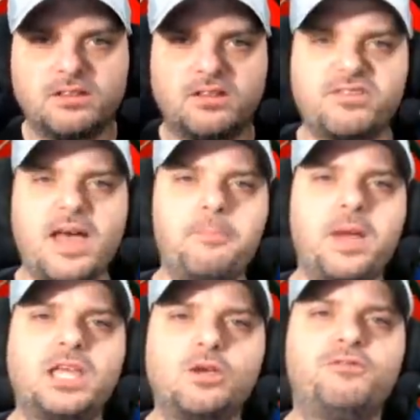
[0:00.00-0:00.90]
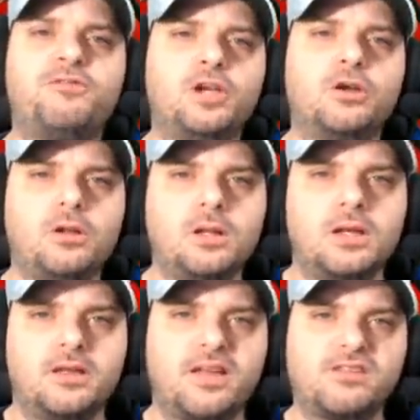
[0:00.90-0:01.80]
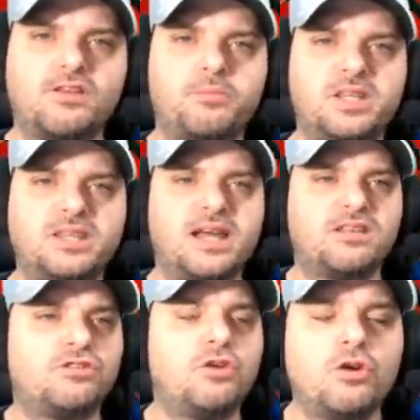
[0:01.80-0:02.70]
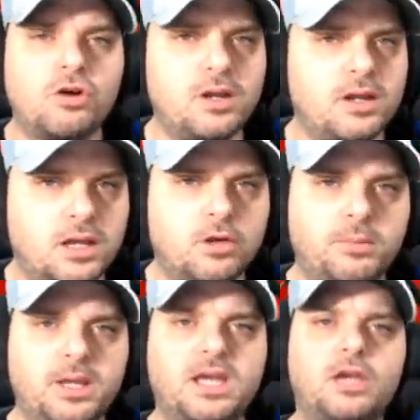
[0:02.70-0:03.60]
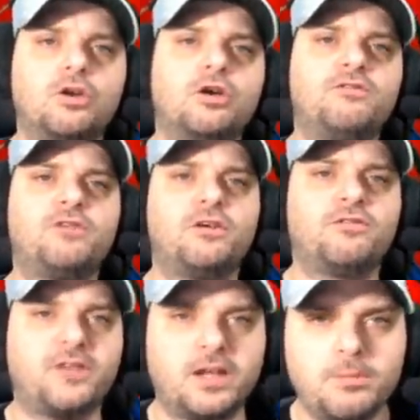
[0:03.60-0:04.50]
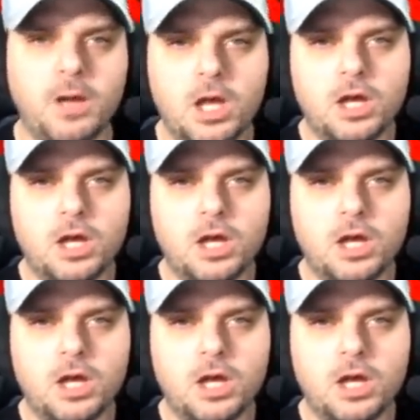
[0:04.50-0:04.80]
Does that make you feel that's something that's good and it would be good for your fandom?